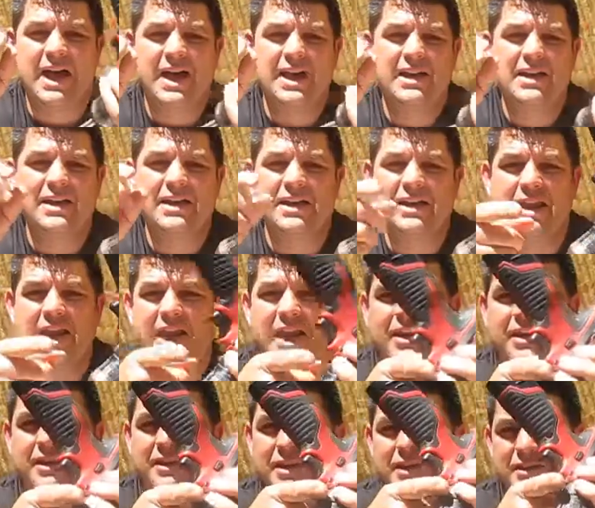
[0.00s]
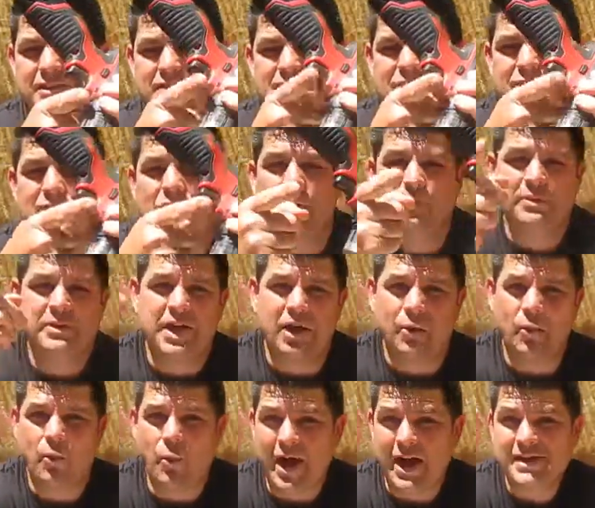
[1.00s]
I cannot get this to go. Now,
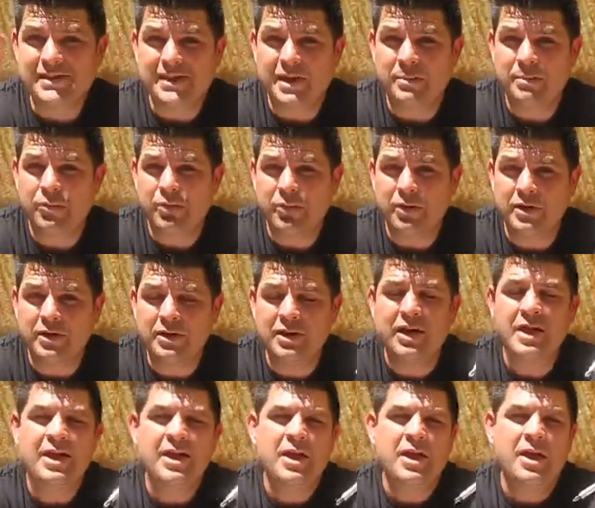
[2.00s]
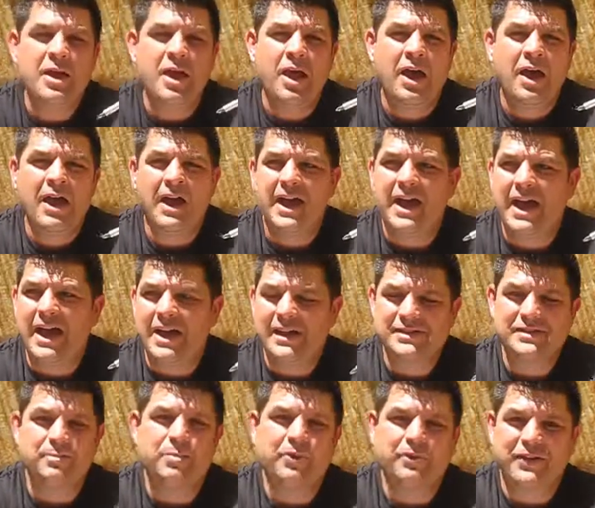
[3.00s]
why is that important?
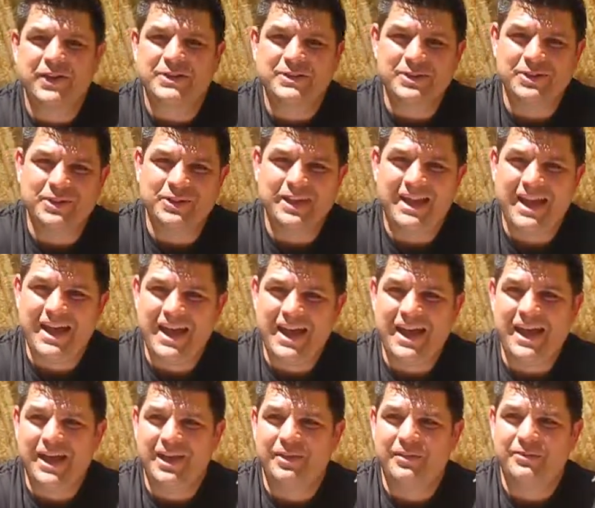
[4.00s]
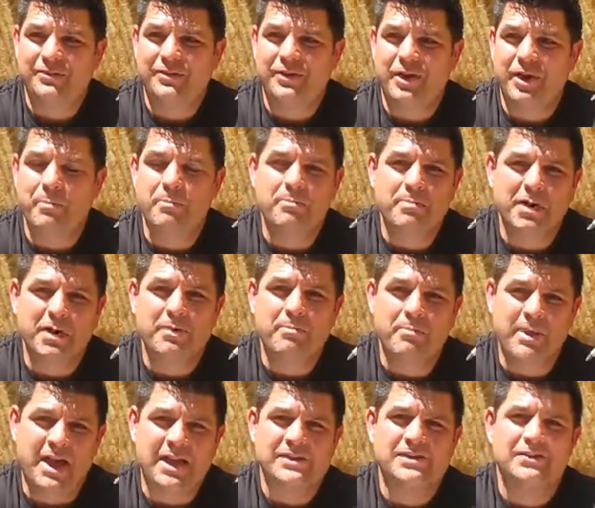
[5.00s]
As a professional, I have a big,
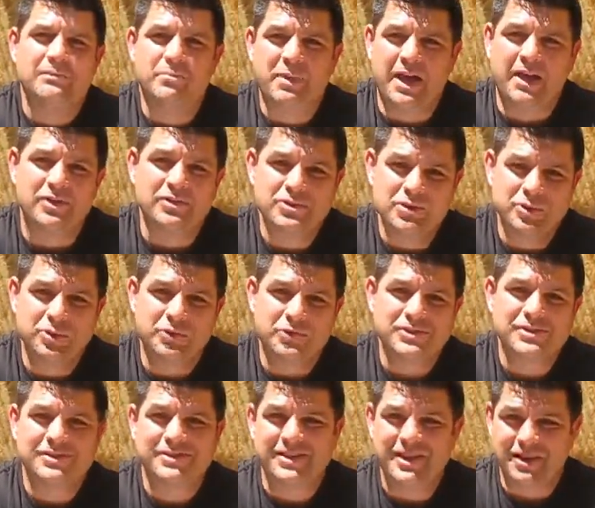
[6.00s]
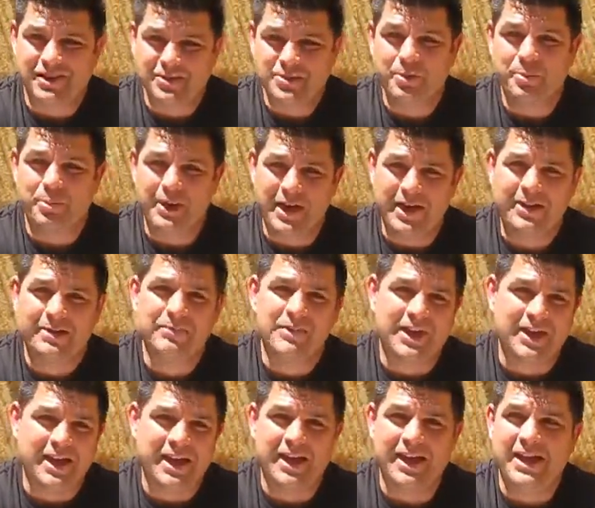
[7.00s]
massive pile of tools in a tool bag,
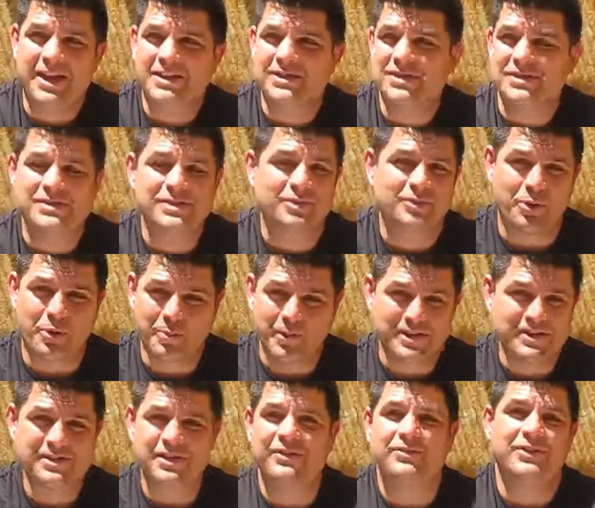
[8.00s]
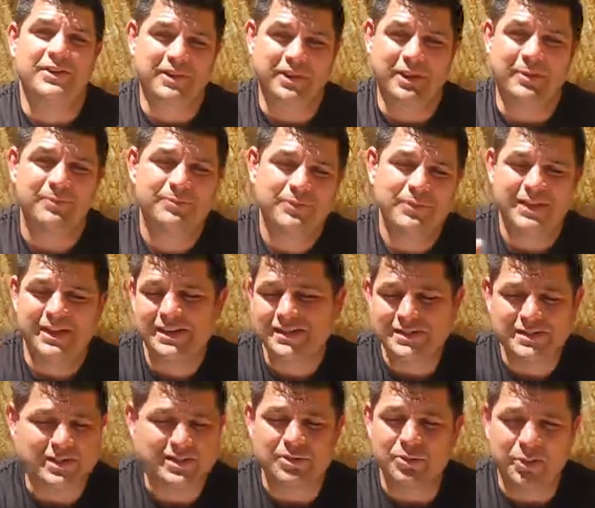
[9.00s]
and I just throw my stuff in there.
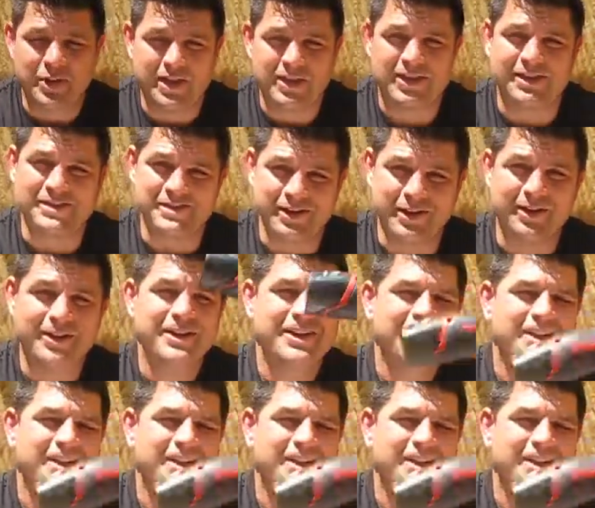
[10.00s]
That's just the way things are.